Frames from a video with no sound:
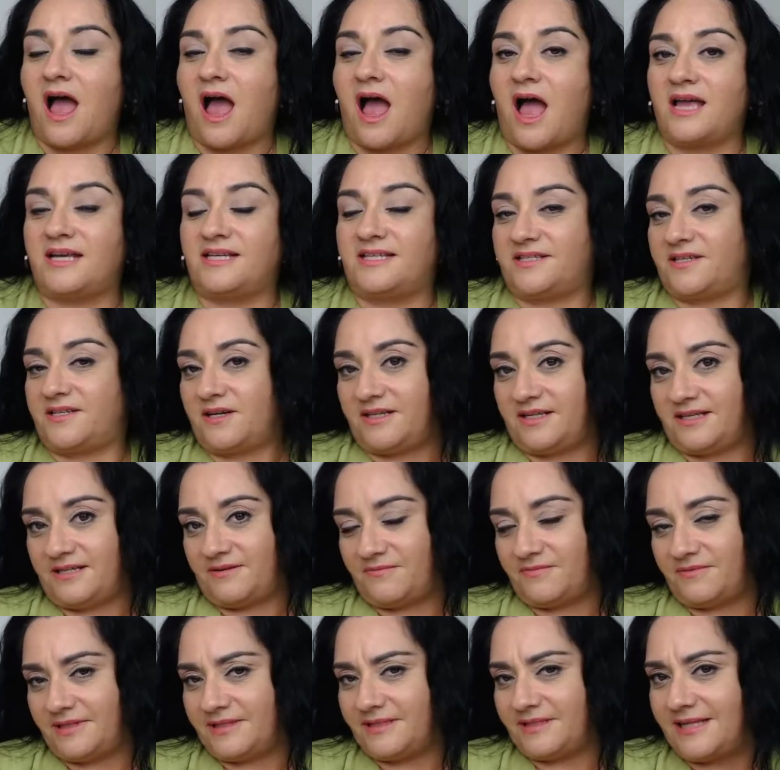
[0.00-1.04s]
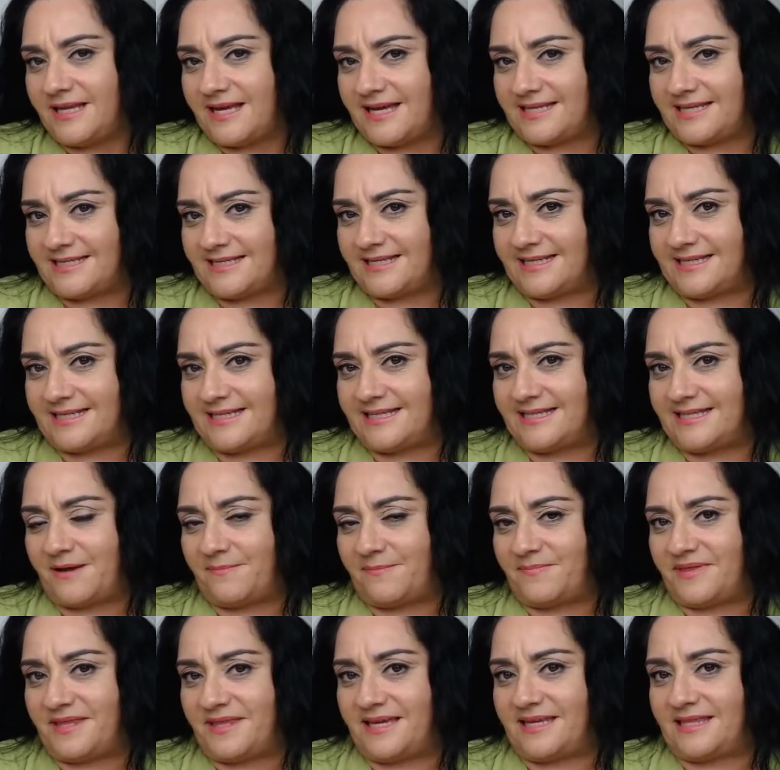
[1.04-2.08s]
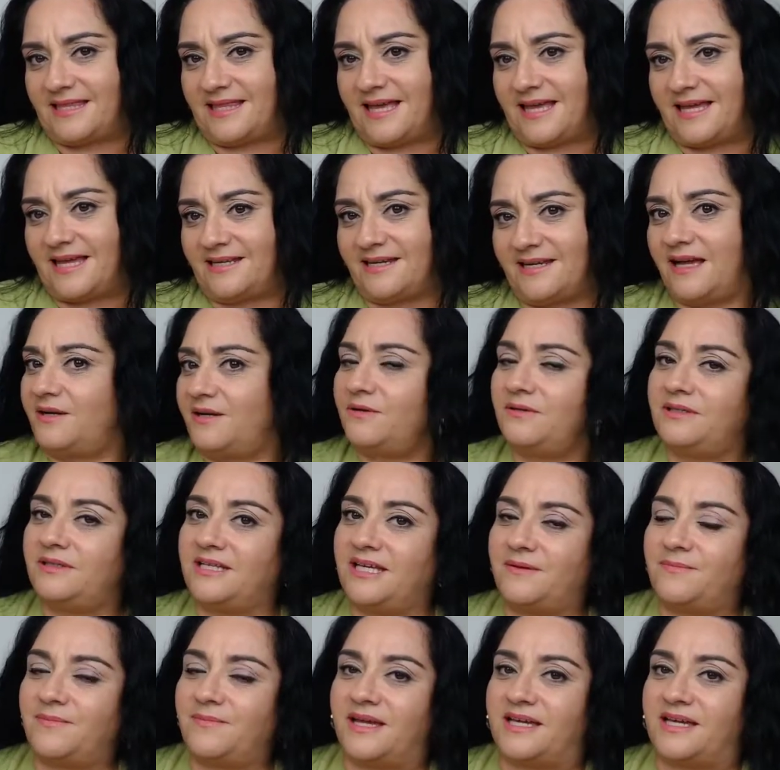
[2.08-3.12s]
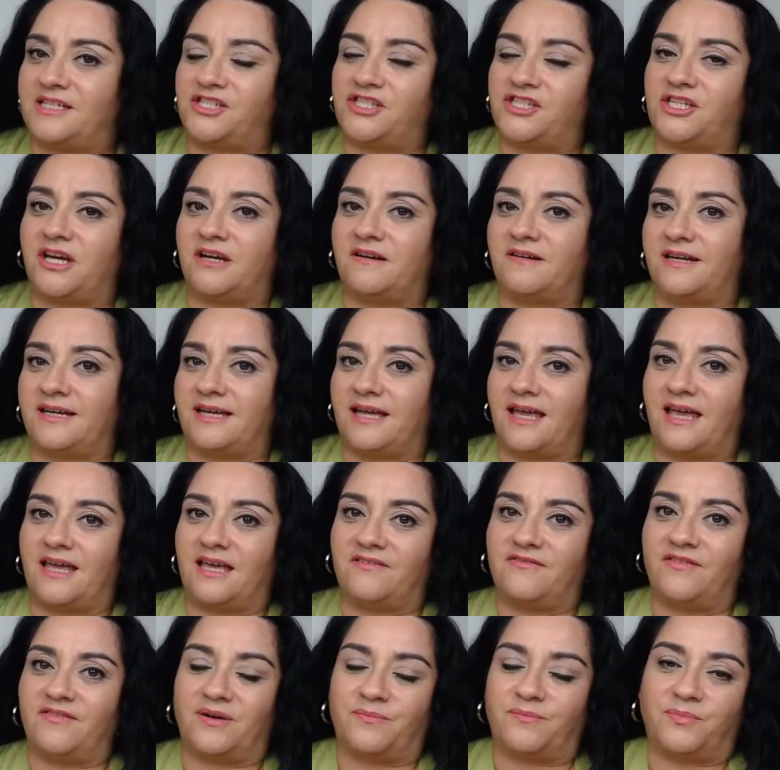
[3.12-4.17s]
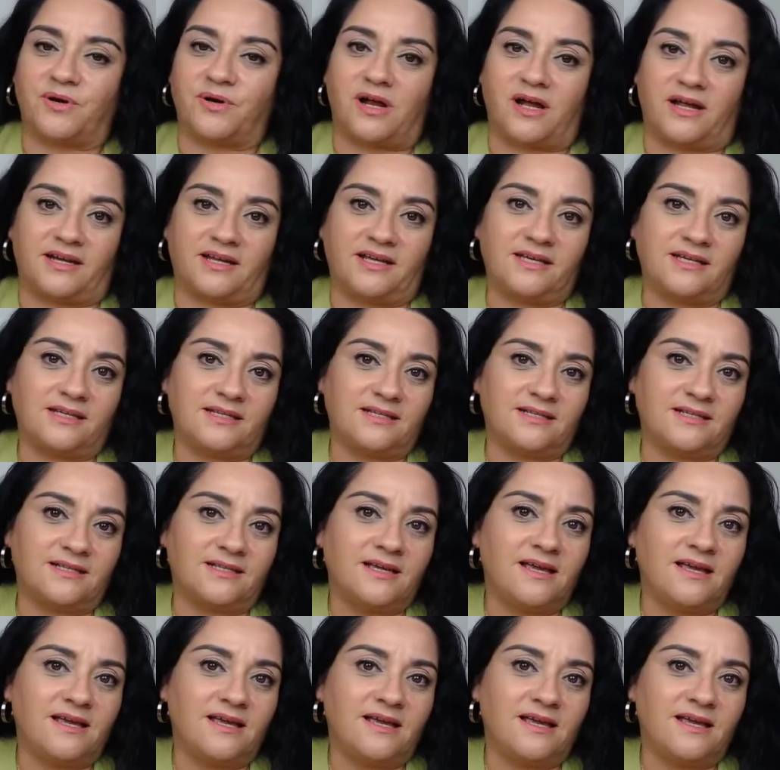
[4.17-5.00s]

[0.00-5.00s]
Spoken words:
I started realizing something, that not only am I sharing Avon products,